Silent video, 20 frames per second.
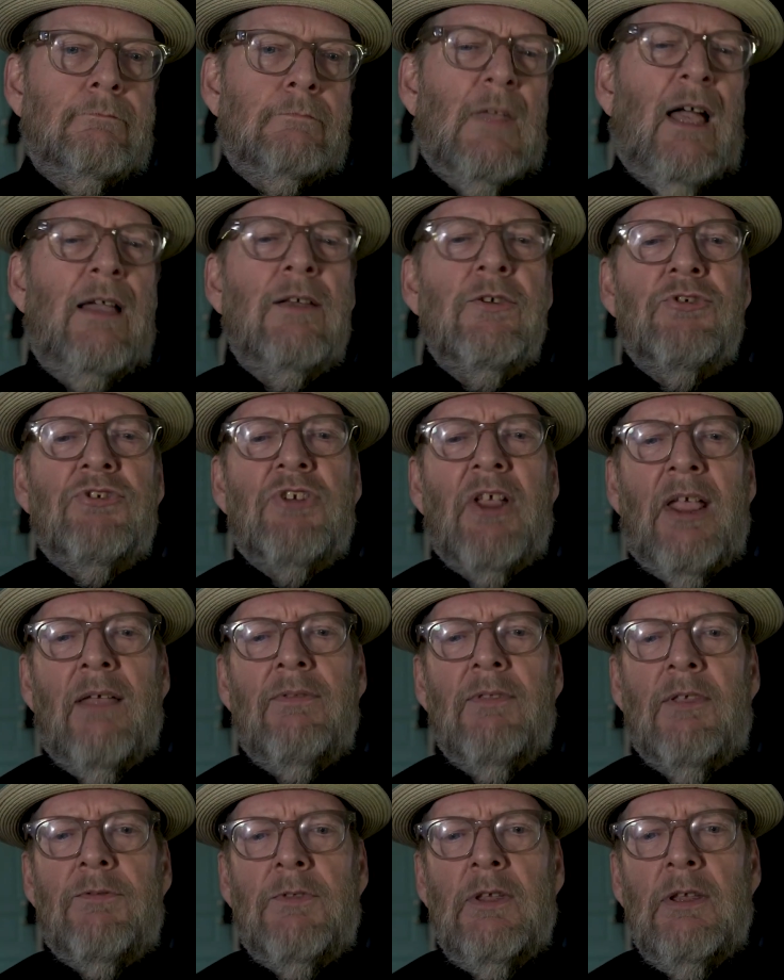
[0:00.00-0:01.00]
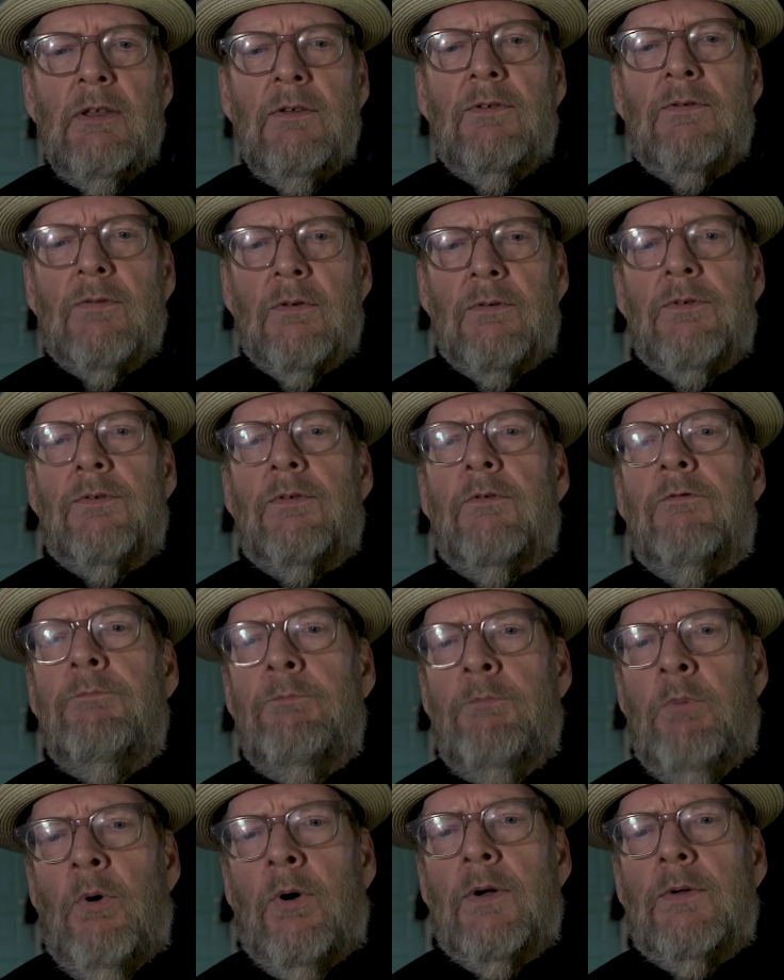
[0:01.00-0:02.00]
I understand that these sorts
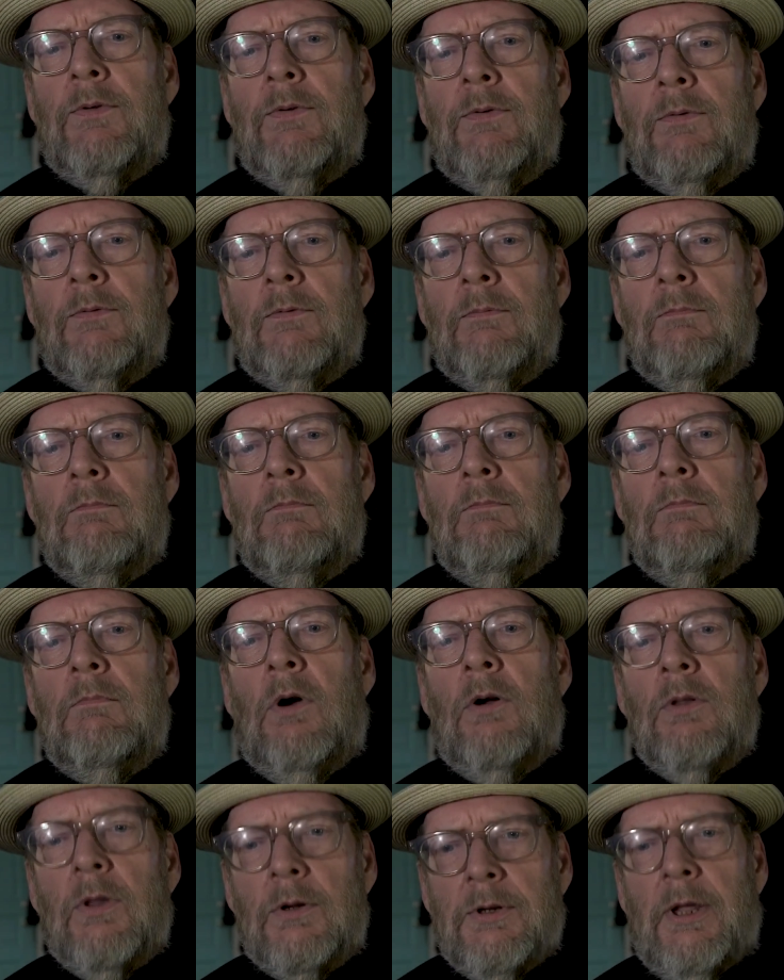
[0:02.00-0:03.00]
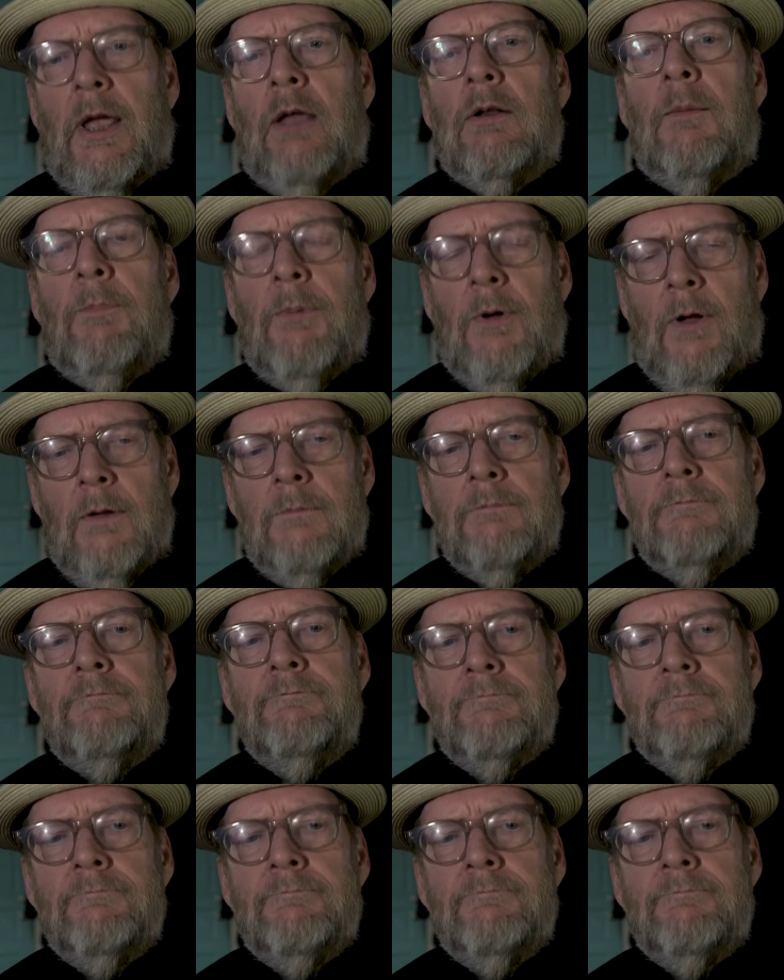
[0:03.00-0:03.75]
of books are looked down upon.